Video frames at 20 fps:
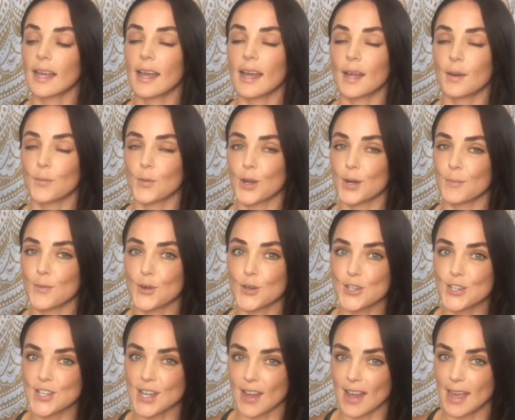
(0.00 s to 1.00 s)
And one more
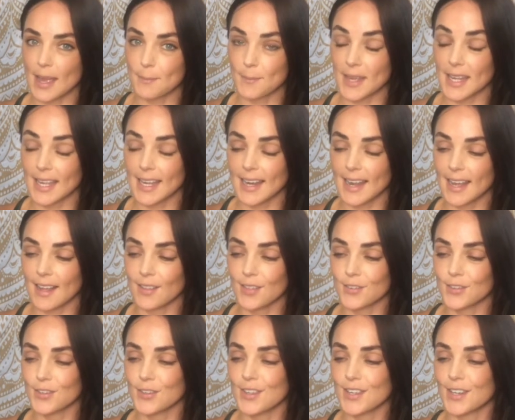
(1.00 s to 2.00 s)
time, inhale
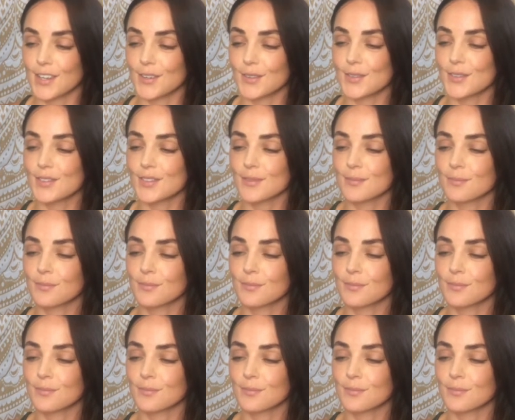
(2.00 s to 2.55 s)
through the nose.